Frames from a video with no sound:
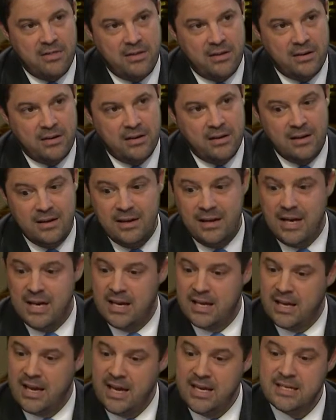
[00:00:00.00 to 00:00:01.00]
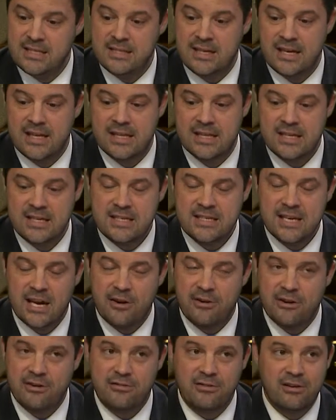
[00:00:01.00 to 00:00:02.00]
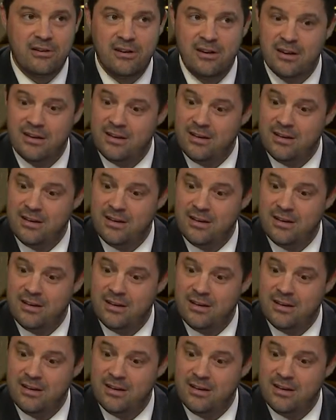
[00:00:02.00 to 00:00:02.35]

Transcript: thing. In a case like this, however,